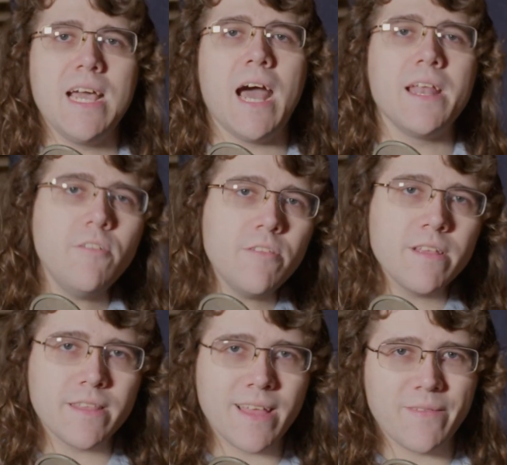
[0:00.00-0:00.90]
Another
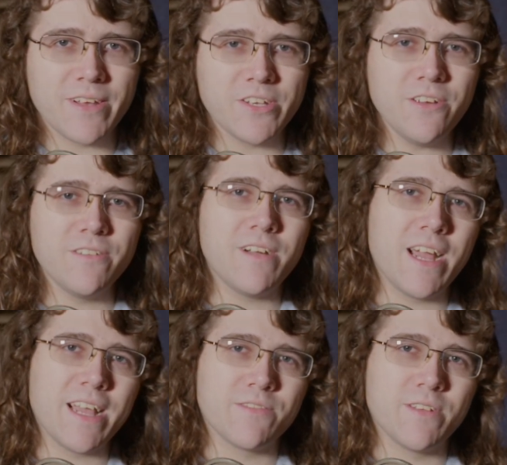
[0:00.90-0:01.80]
thing to think about too,
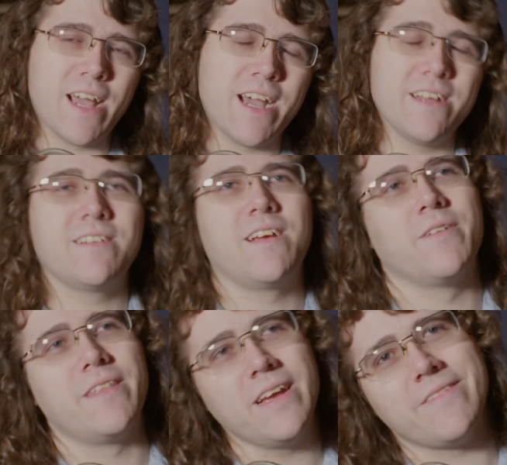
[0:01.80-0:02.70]
I guess, with that, come
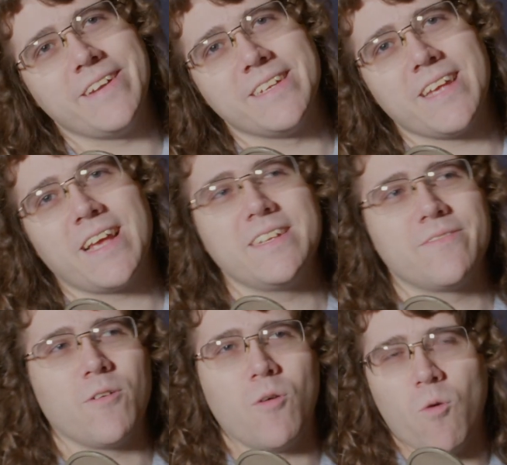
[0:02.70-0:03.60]
to think of it, is I guess
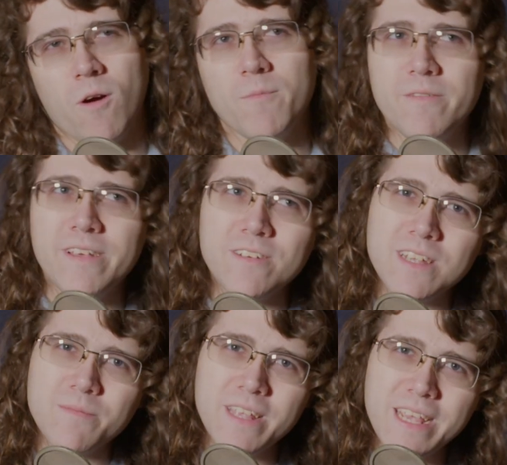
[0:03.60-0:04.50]
for a horror movie or
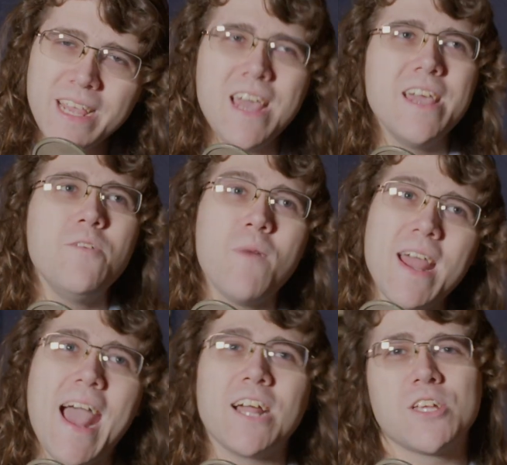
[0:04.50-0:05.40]
something, you
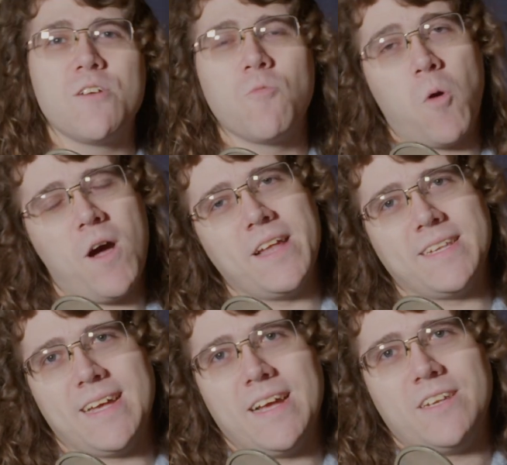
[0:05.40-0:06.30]
might actually
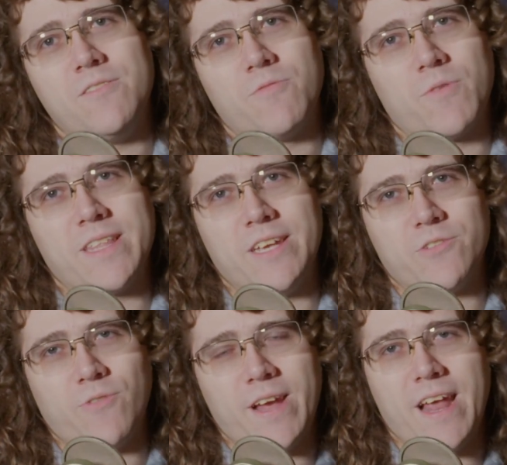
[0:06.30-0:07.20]
want to really
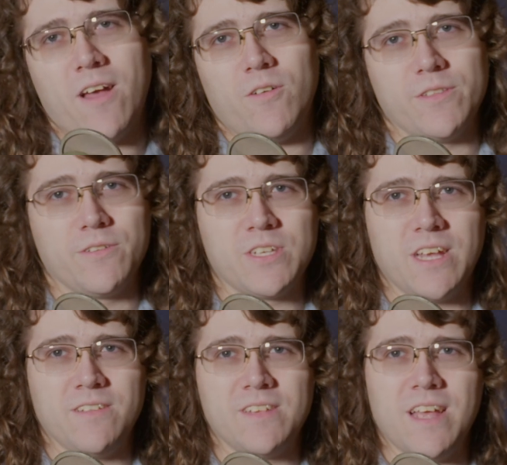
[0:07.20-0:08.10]
drain out all those
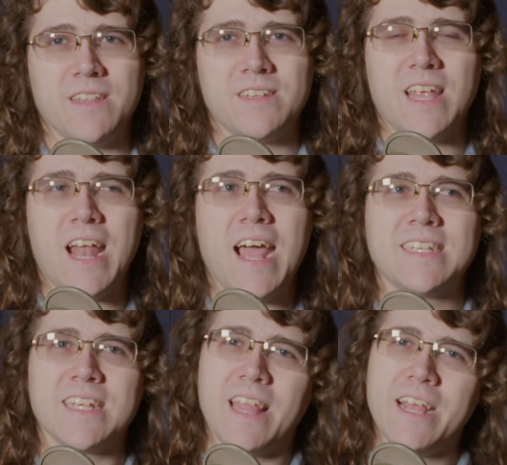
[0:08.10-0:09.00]
sounds, and this that
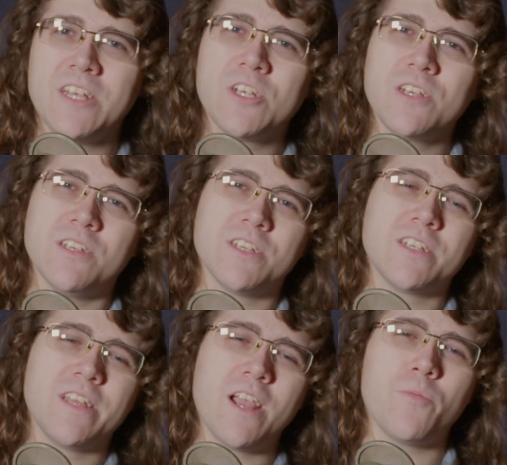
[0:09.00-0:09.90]
isolation could
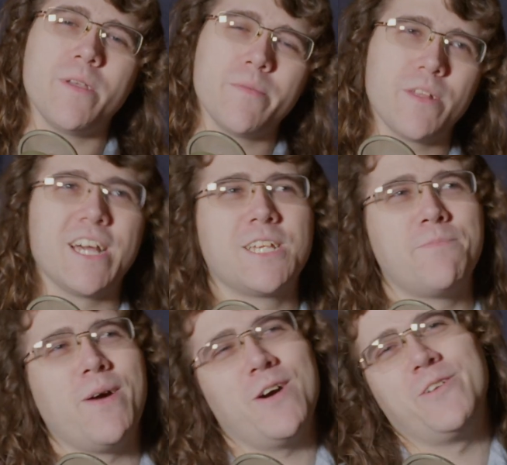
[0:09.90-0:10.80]
scare people, I
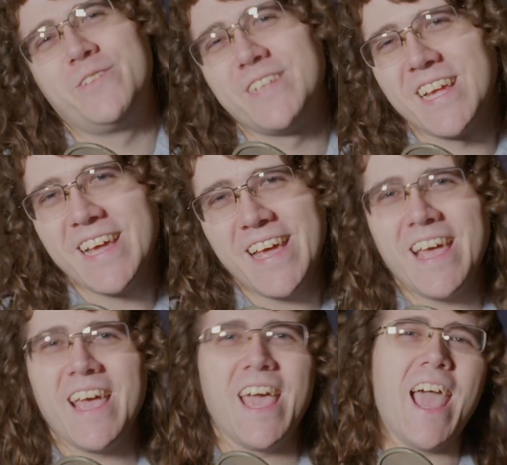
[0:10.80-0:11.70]
suppose.
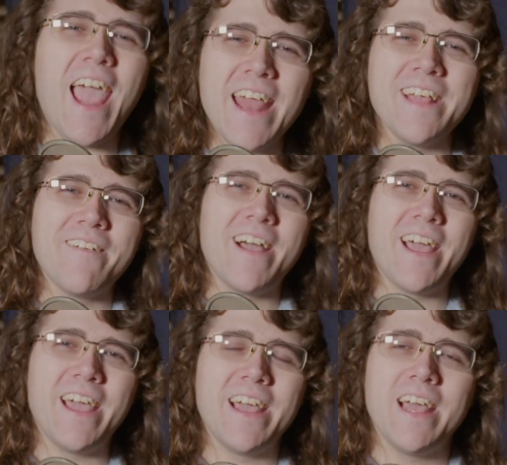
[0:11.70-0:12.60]

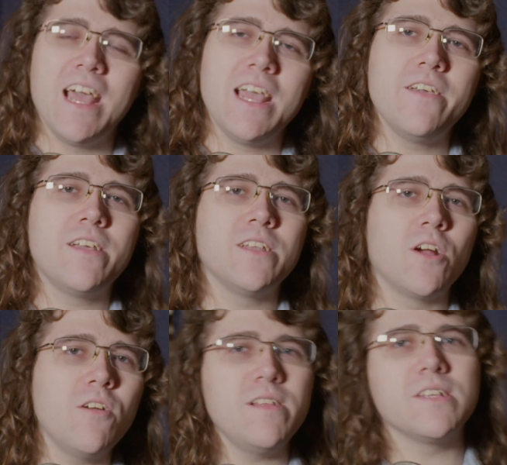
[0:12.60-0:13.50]
anyway, you can
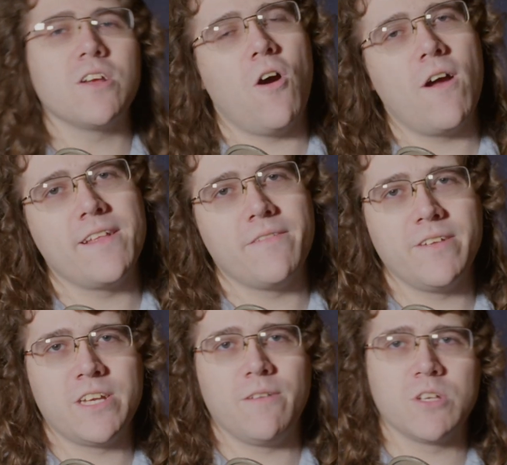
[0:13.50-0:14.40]
turn this on in
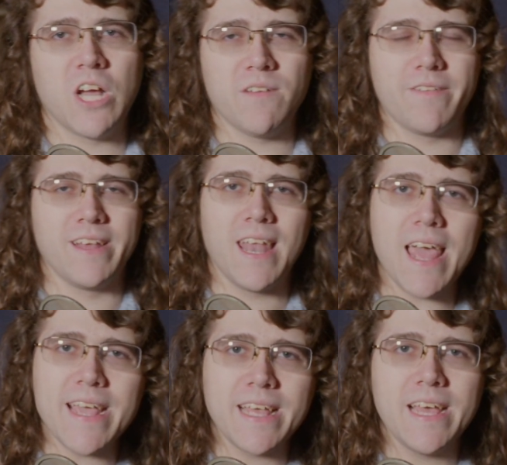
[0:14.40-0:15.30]
DaVinci Resolve if you'd
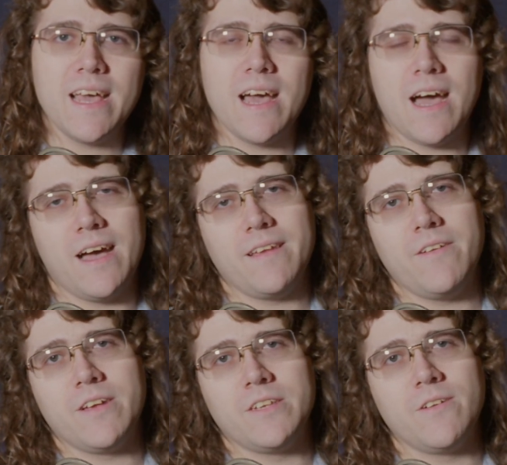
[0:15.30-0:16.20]
like. Uh,
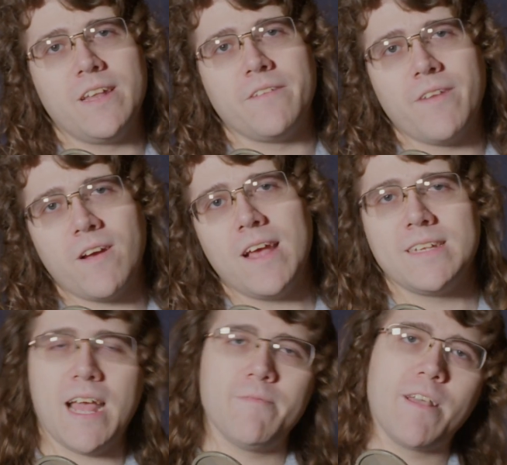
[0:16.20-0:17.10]
you can do it in the Fairlight
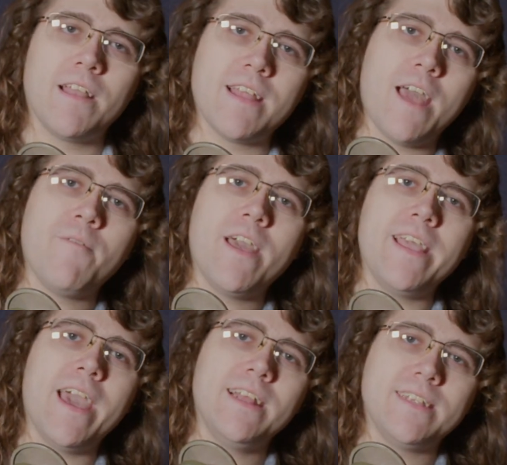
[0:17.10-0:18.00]
tab, the Cut tab, and
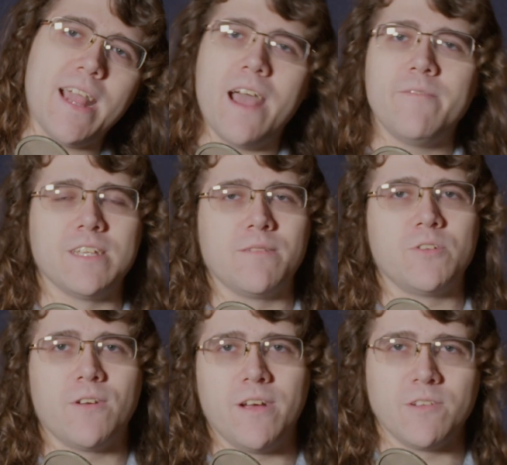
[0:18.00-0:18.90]
the Edit tab, as I'm
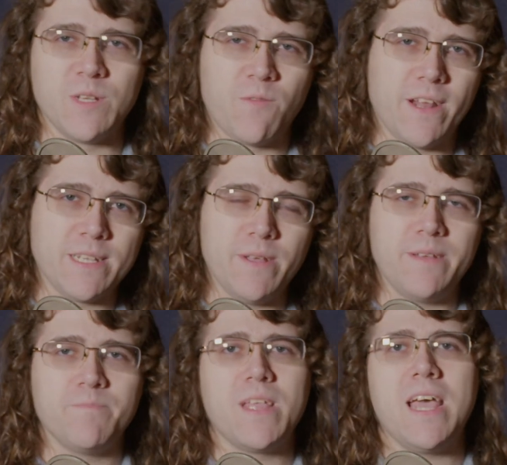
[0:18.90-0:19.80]
sure others have already
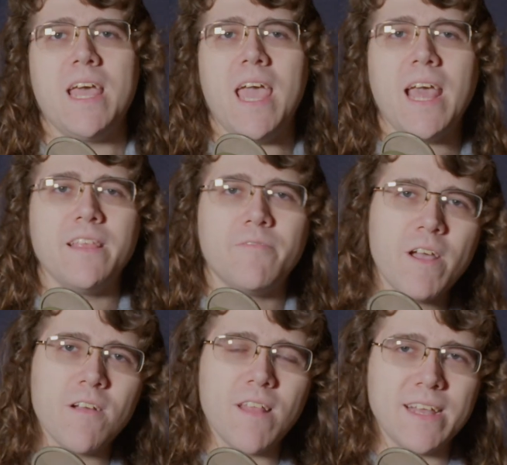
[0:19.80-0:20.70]
explained. In the
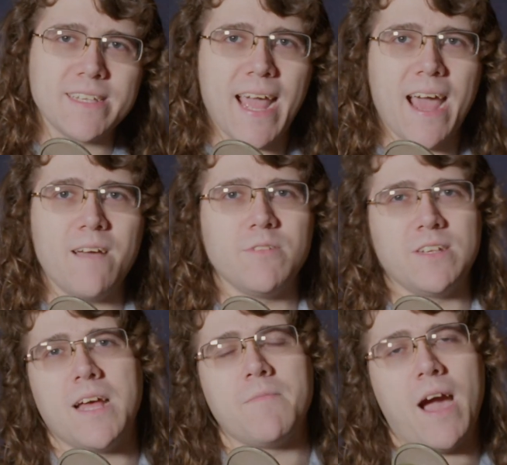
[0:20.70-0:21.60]
Fairlight tab, the
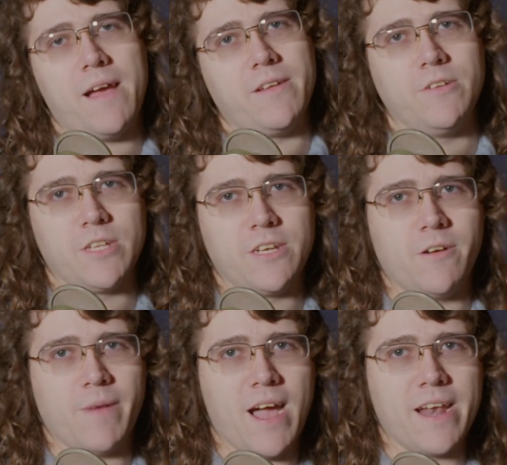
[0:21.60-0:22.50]
tab I usually do
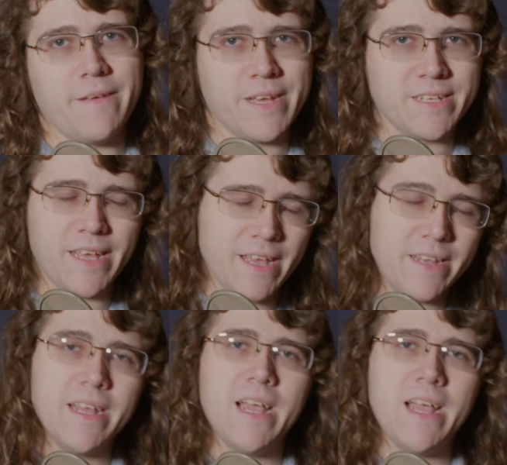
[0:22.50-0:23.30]
all my audio mixing in.